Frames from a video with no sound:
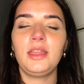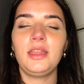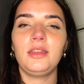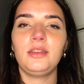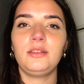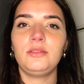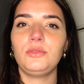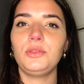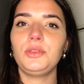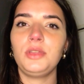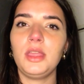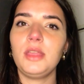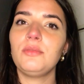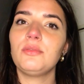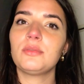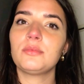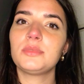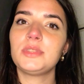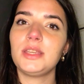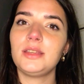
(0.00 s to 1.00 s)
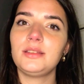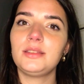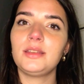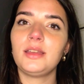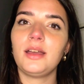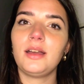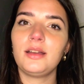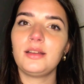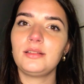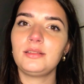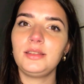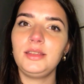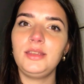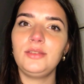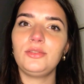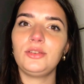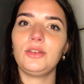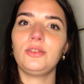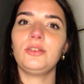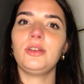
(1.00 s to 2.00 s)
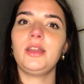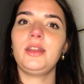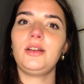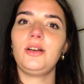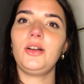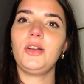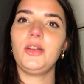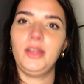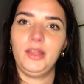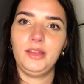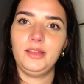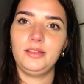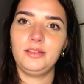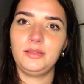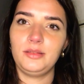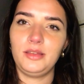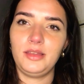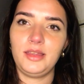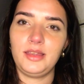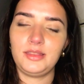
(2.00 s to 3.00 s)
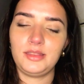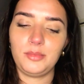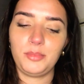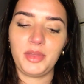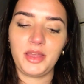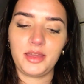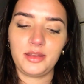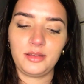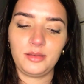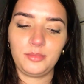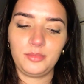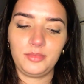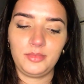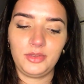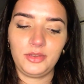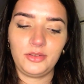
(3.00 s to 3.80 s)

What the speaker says: and if you came from TikTok, leave a red heart at the bottom.